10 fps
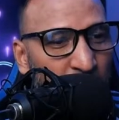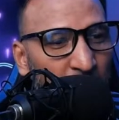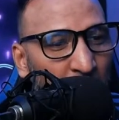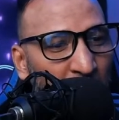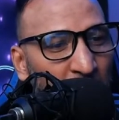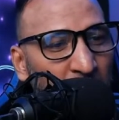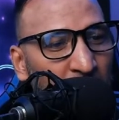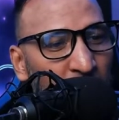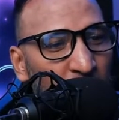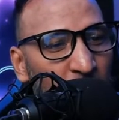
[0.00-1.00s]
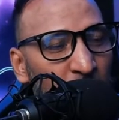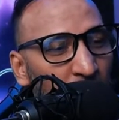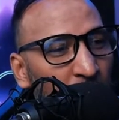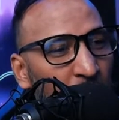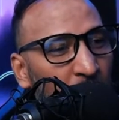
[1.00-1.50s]
I think,
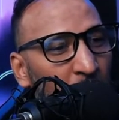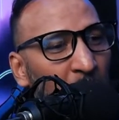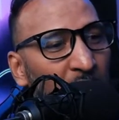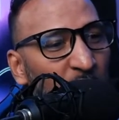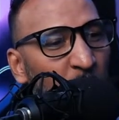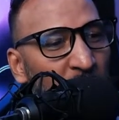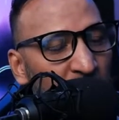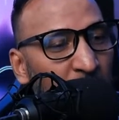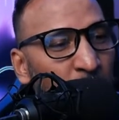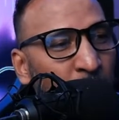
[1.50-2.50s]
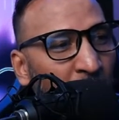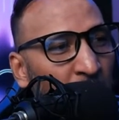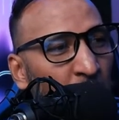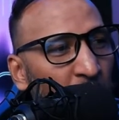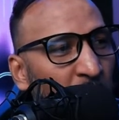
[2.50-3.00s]
because we conceded 5
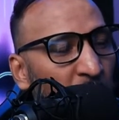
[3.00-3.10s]
goals.